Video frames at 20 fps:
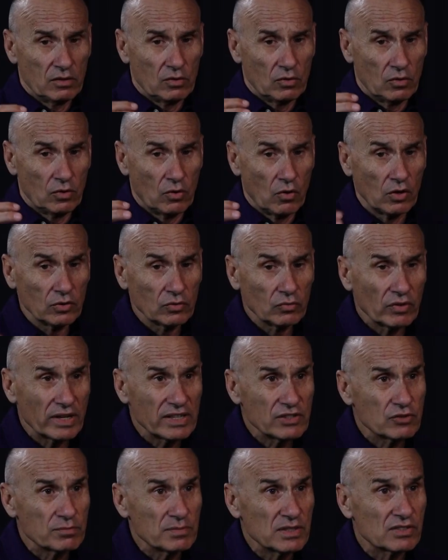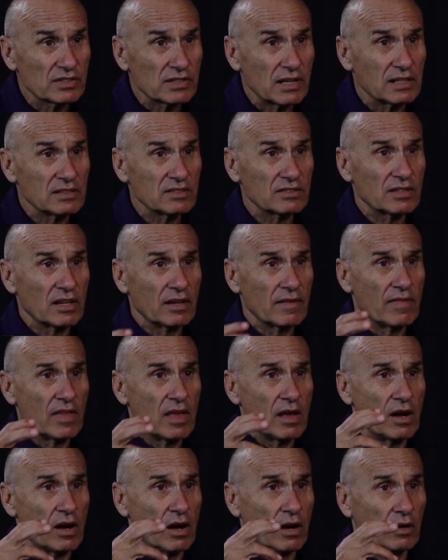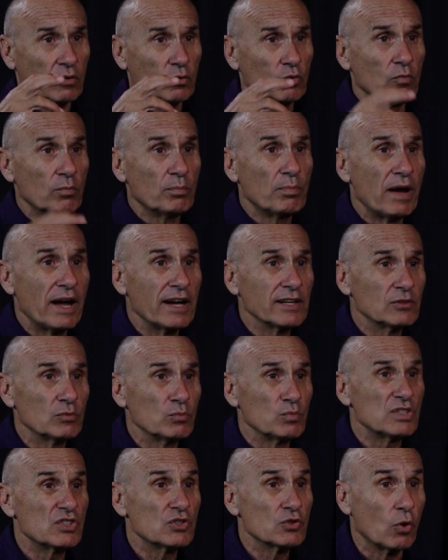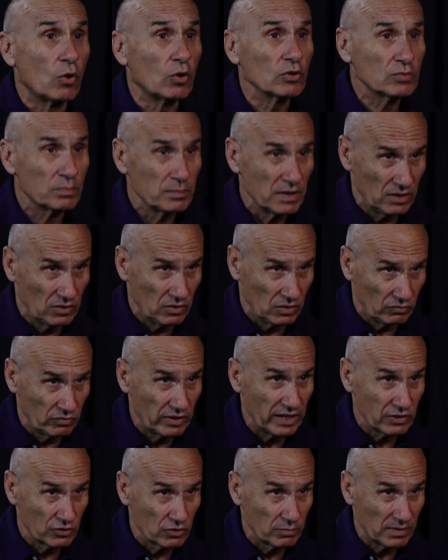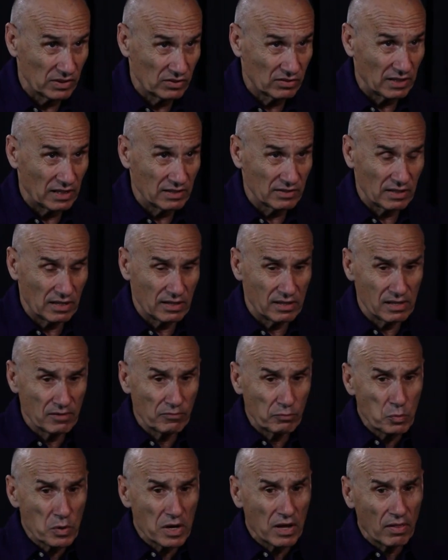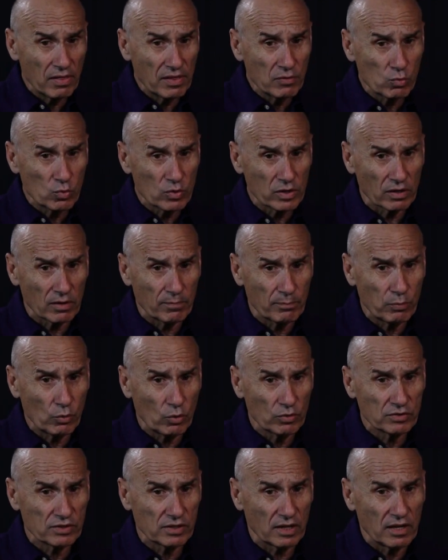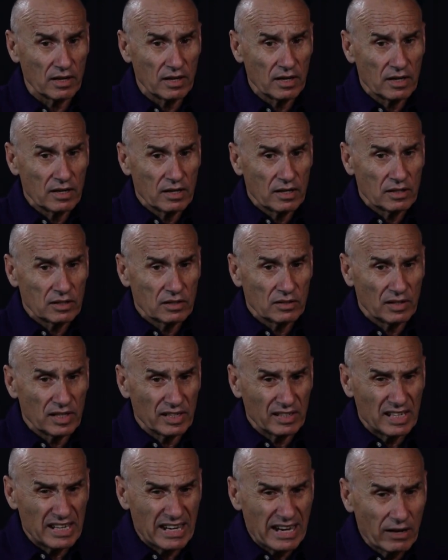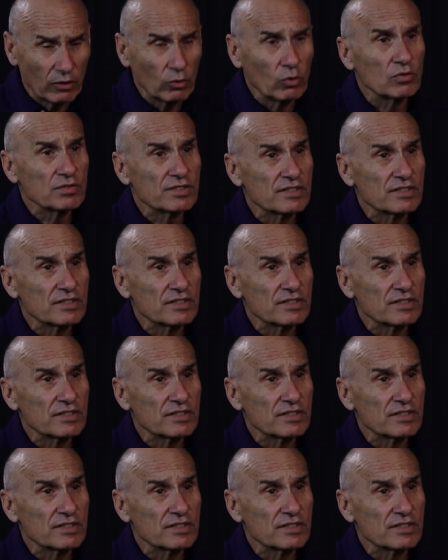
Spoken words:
long-range missiles are combined with short-range missiles. And if we are looking upon the narrow